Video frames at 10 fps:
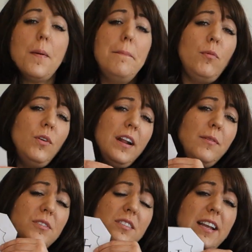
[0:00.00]
But what I
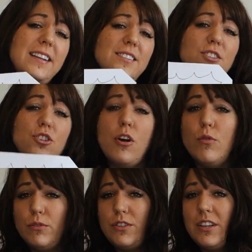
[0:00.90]
will say is
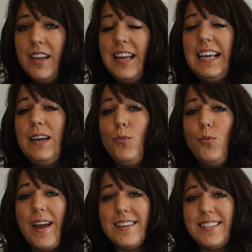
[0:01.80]
don't get
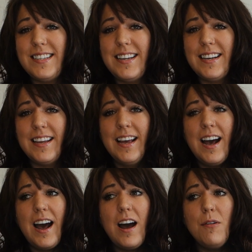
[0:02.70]
wasted.
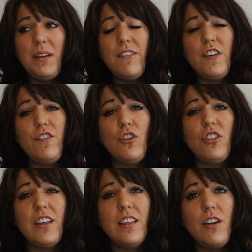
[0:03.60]
Even if you
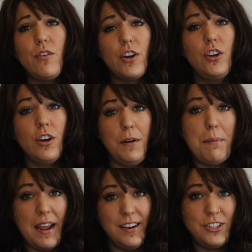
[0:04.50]
think that you're a good
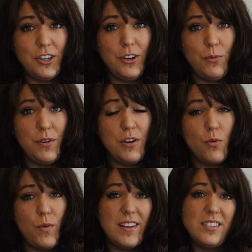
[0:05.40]
painter when
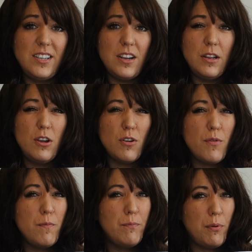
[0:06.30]
you're wasted,
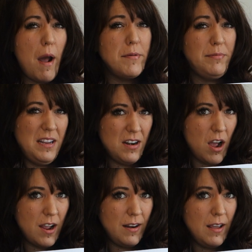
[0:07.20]
you're probably
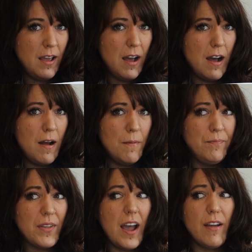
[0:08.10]
not.
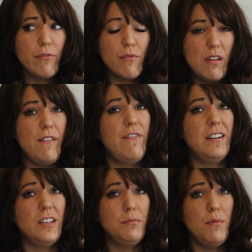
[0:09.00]
I have really
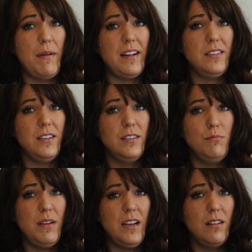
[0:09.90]
fucked up some paintings
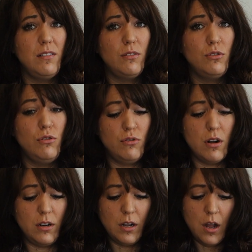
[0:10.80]
being a little too
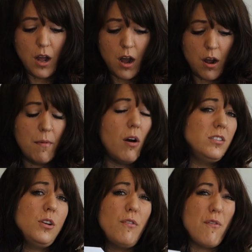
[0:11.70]
drunk.
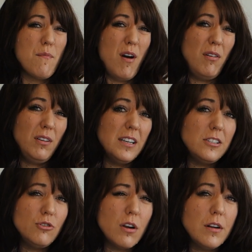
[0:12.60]
Also, if your model
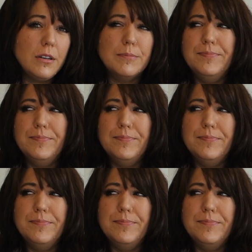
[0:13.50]
gets drunk,